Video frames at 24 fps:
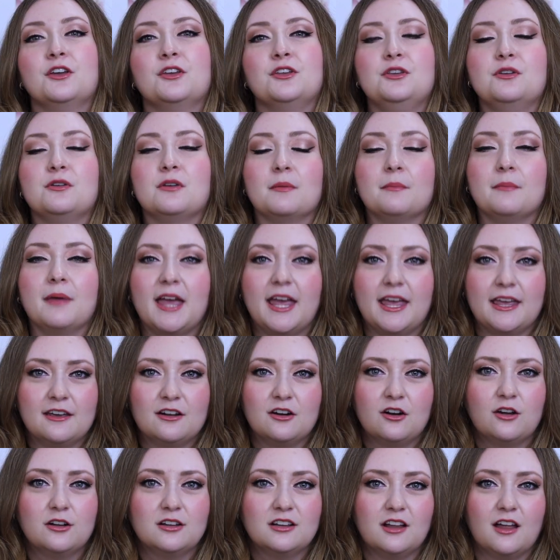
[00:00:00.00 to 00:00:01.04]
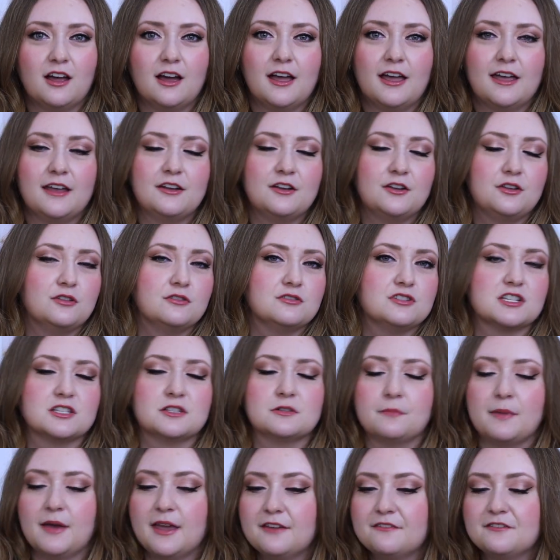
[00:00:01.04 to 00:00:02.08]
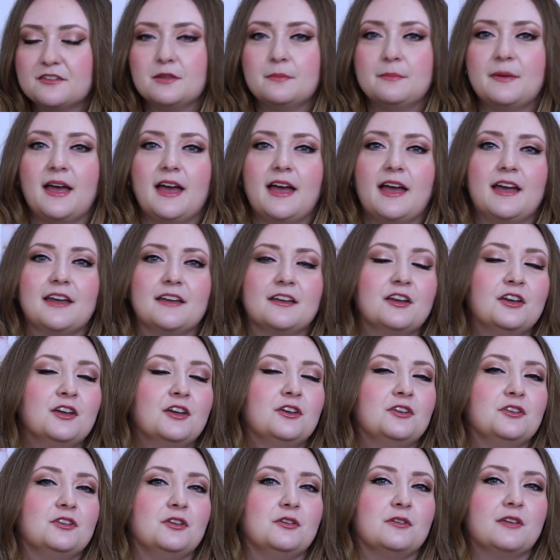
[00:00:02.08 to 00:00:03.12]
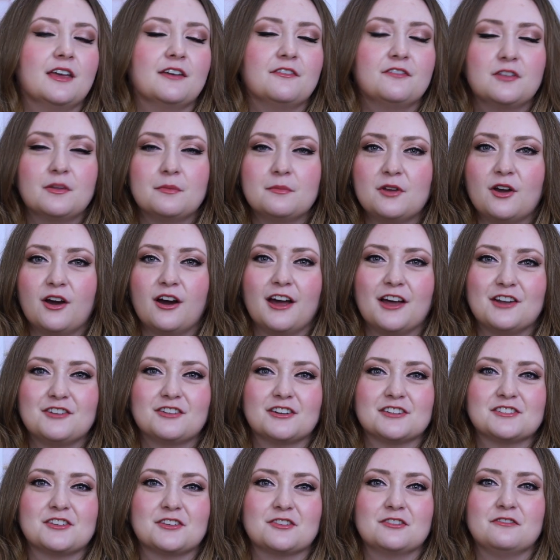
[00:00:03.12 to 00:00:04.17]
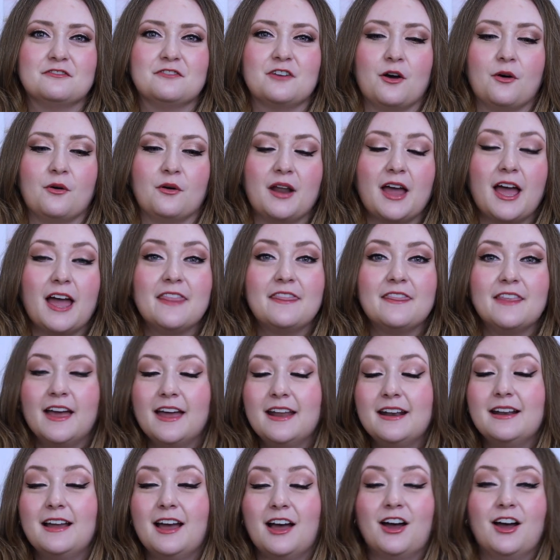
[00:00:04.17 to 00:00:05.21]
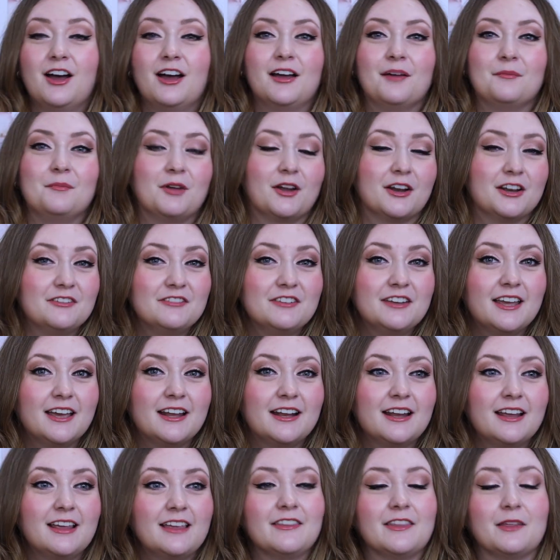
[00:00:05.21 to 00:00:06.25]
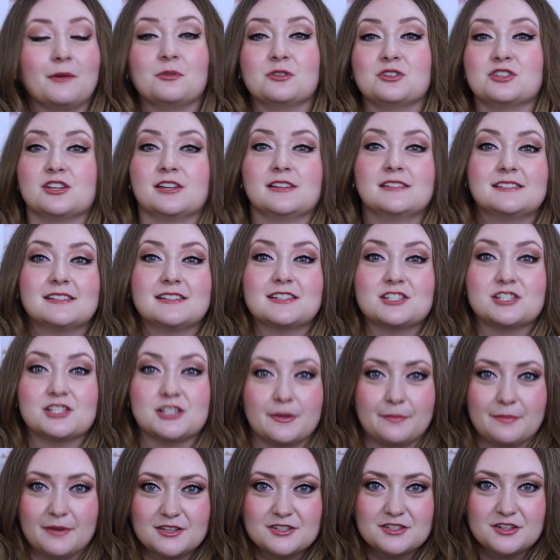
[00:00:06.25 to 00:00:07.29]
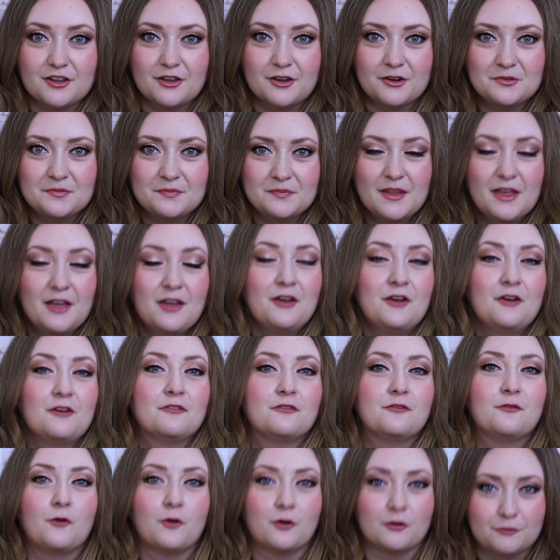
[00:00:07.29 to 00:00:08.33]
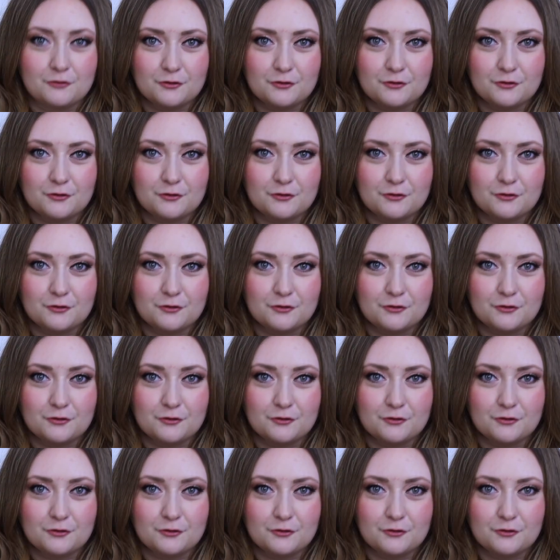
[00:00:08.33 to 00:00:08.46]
You can pay it online. You just pay for the bag. You give them your address on the phone. And then, I'm not even kidding, they will just ship it to you for